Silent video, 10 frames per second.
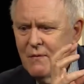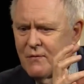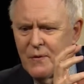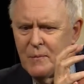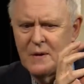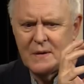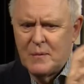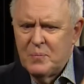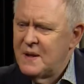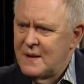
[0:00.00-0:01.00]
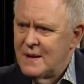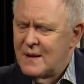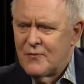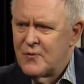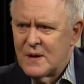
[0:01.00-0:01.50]
from a completely
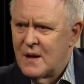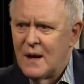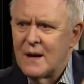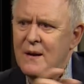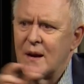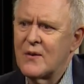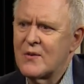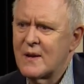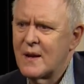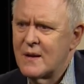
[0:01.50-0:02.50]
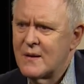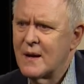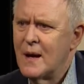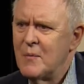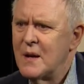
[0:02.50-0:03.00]
different context to
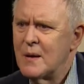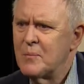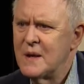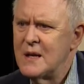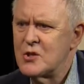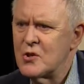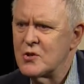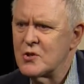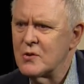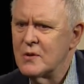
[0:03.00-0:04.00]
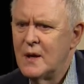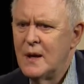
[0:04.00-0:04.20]
come in and play Churchill,